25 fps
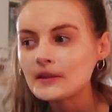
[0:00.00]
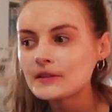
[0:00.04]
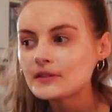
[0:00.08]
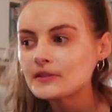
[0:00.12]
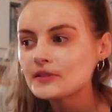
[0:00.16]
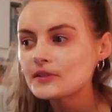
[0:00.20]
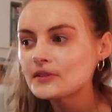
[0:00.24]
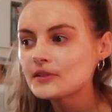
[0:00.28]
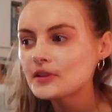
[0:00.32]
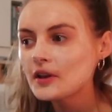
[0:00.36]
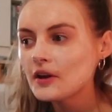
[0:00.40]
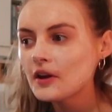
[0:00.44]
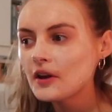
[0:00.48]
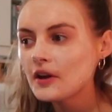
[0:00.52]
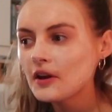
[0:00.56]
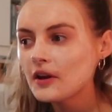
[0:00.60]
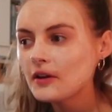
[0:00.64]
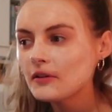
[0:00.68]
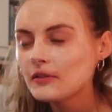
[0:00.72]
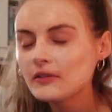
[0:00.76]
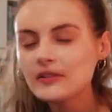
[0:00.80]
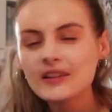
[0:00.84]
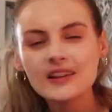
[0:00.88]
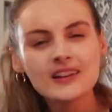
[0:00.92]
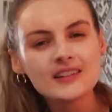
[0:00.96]
So
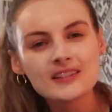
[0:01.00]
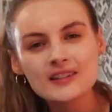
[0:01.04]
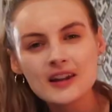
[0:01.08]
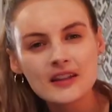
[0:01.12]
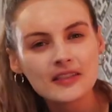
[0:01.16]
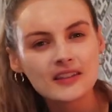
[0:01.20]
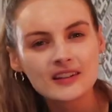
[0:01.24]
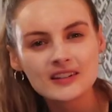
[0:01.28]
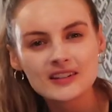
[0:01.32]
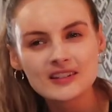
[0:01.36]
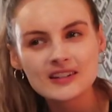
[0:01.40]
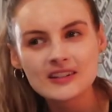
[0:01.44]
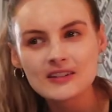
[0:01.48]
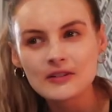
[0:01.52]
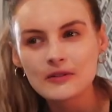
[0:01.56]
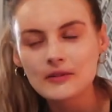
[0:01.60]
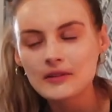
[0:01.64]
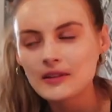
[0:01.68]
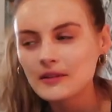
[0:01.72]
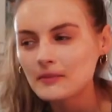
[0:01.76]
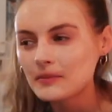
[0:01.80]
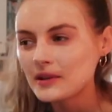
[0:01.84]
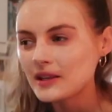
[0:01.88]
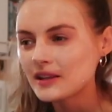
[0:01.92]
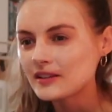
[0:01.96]
that's nothing to do
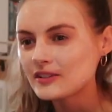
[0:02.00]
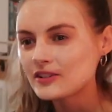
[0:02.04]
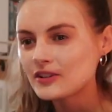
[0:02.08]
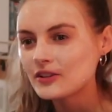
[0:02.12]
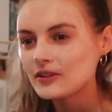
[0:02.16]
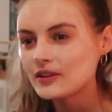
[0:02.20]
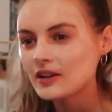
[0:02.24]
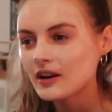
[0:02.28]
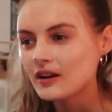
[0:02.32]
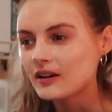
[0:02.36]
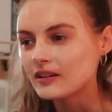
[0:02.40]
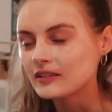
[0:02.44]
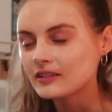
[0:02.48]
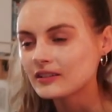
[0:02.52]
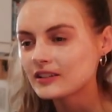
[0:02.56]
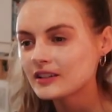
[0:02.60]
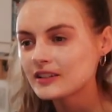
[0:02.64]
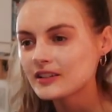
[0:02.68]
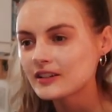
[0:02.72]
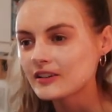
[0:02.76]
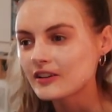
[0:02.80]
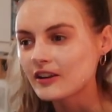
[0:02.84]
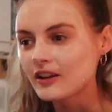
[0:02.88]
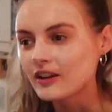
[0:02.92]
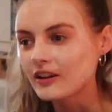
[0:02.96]
with it being too young. I
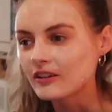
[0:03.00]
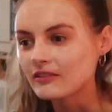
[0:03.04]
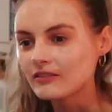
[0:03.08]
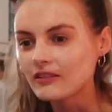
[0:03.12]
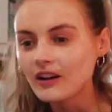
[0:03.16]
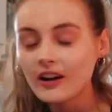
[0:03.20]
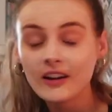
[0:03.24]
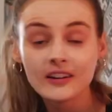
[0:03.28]
don't know.